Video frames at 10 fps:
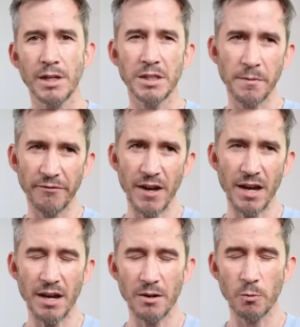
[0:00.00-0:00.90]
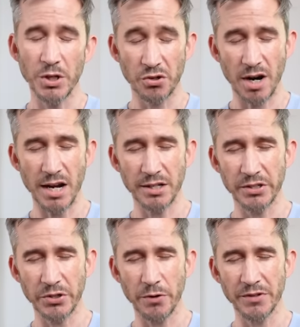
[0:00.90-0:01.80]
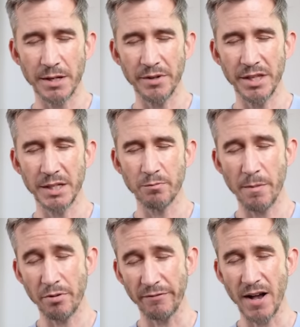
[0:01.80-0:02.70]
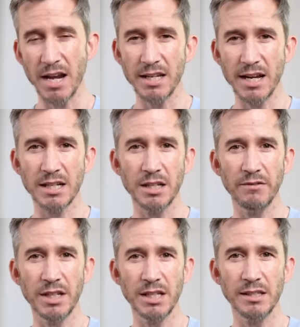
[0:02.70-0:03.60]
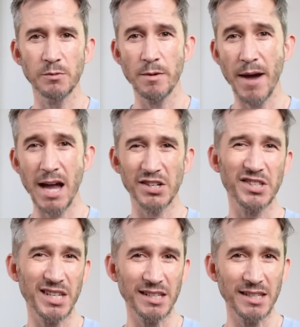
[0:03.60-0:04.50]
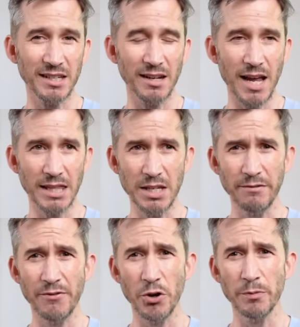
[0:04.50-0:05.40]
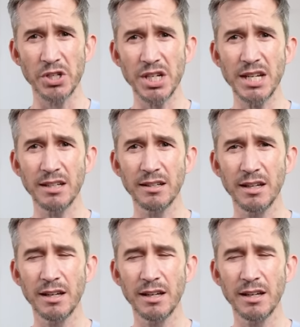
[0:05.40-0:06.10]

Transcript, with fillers: To be fair, we tried to solve some of this by providing activities. We patched things in like the Infernal Machine.